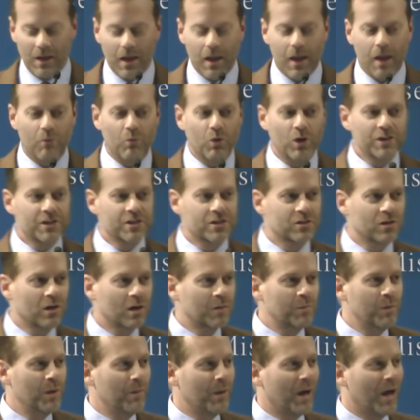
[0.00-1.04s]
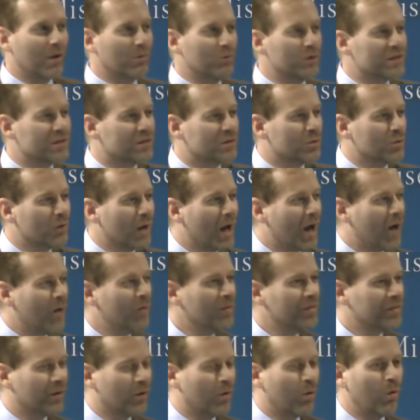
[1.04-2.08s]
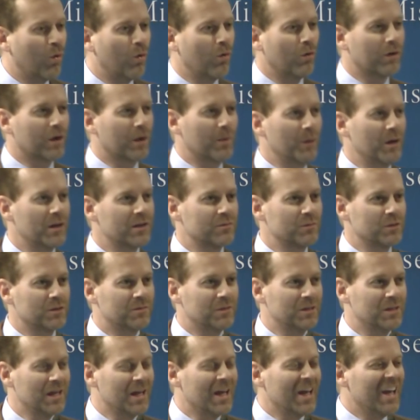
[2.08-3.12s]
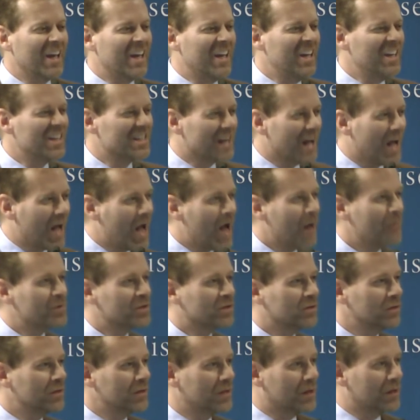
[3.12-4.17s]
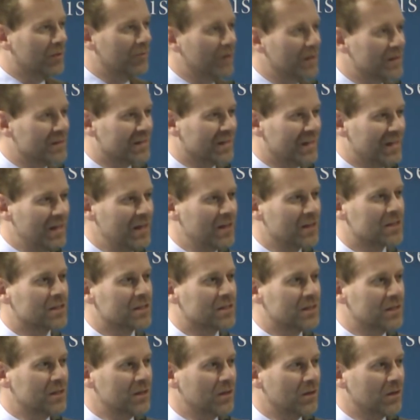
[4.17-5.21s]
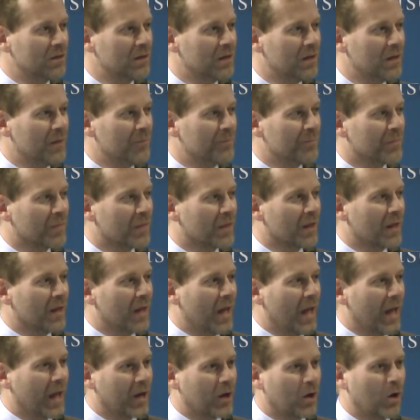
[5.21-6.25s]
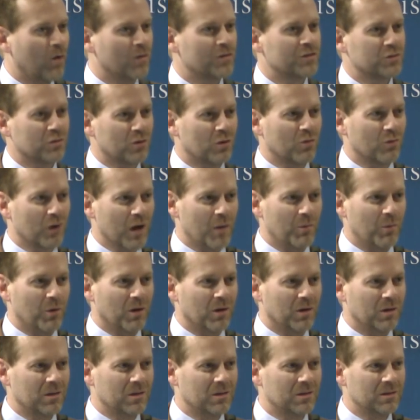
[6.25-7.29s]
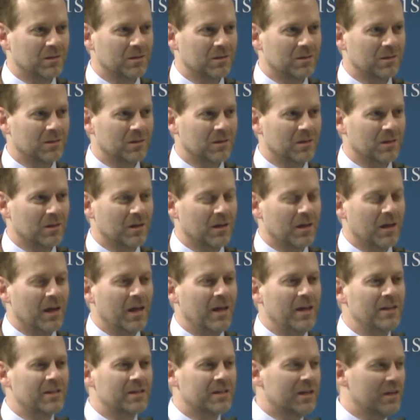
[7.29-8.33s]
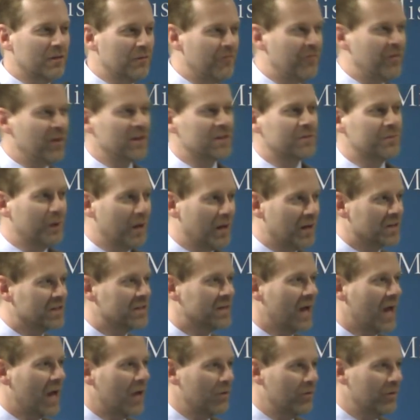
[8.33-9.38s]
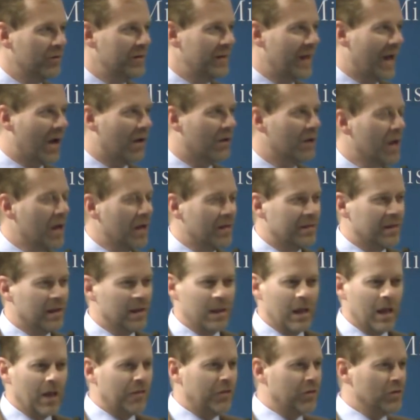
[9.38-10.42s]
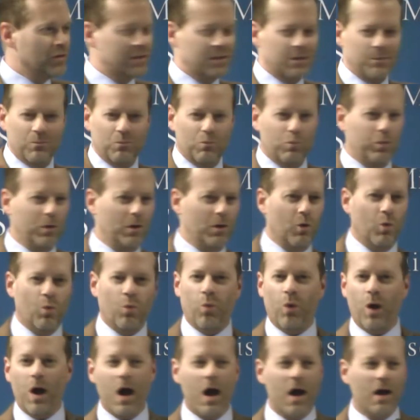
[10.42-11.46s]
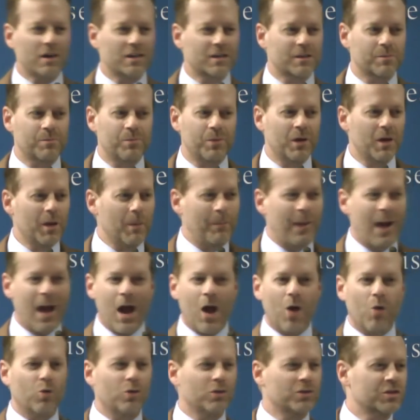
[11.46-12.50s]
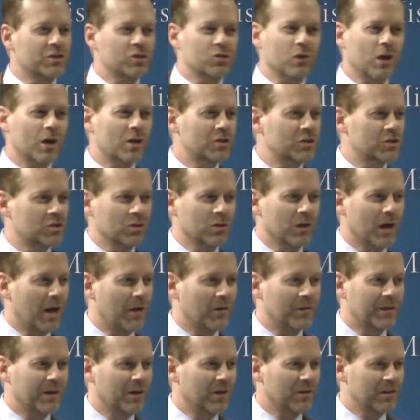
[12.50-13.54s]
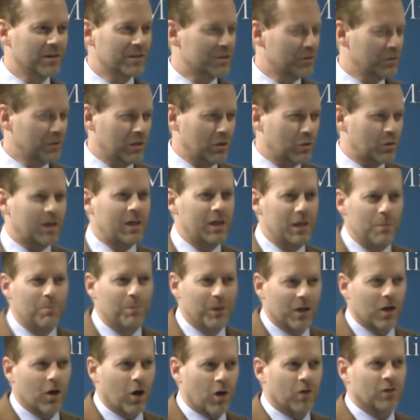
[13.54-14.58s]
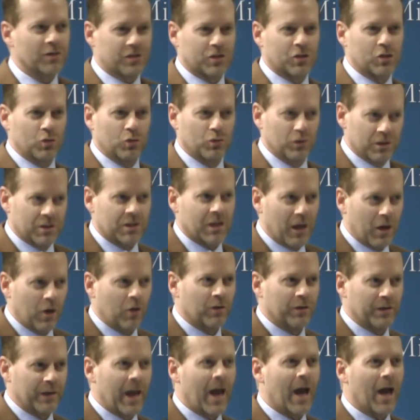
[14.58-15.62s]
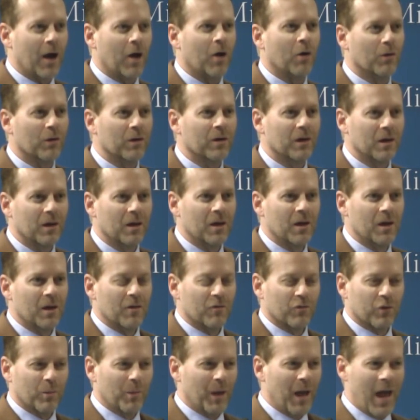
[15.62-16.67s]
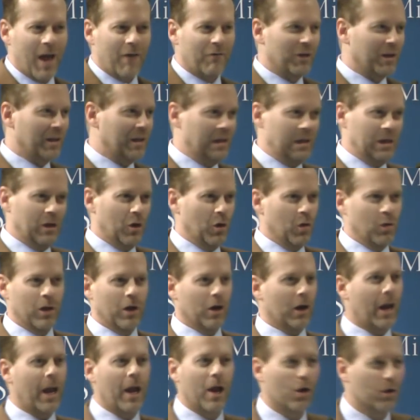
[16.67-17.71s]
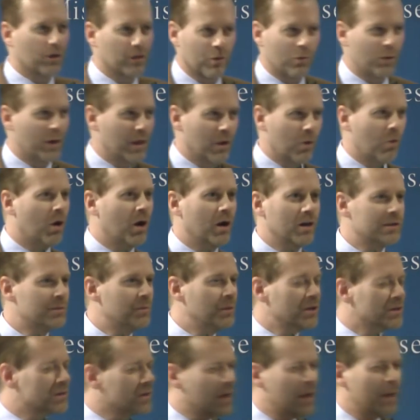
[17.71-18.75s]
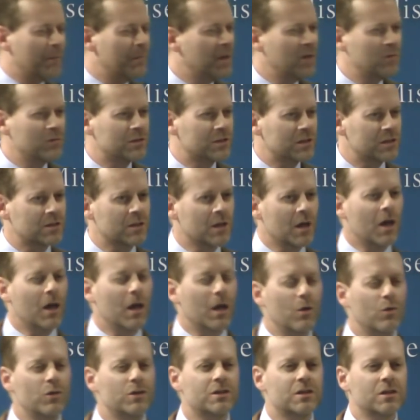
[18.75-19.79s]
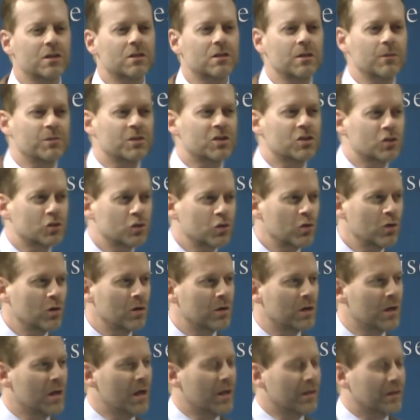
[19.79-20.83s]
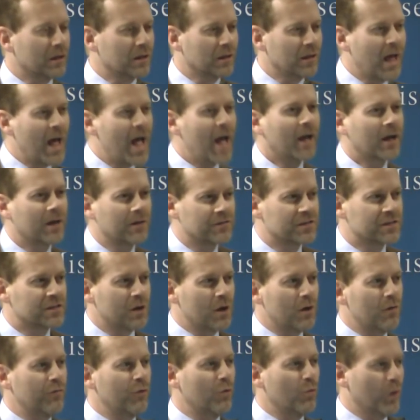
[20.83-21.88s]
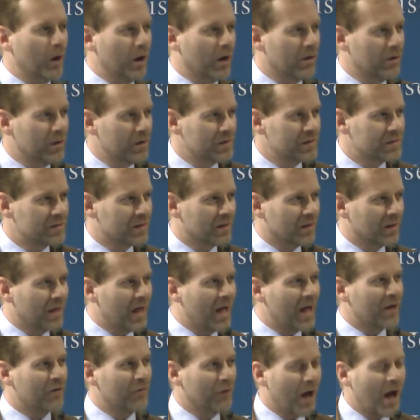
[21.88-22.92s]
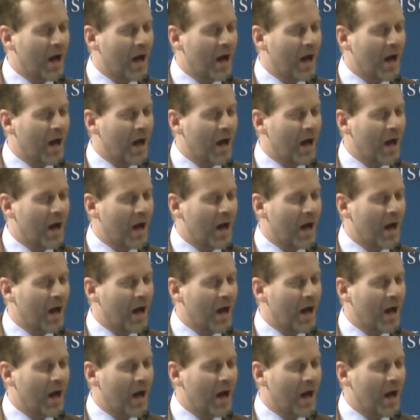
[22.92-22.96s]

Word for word: and what struck me about it was throughout the whole commencement speech, he is absolutely convinced that he is still a cultural rebel. He's convinced beyond a shadow of a doubt that there's some, you know, wasp power structure out there that's you know, keeping art students held down from having, you know, their hair the way they want it to be. I mean, it was just, it was just absurd. The lack of self-awareness and the lack of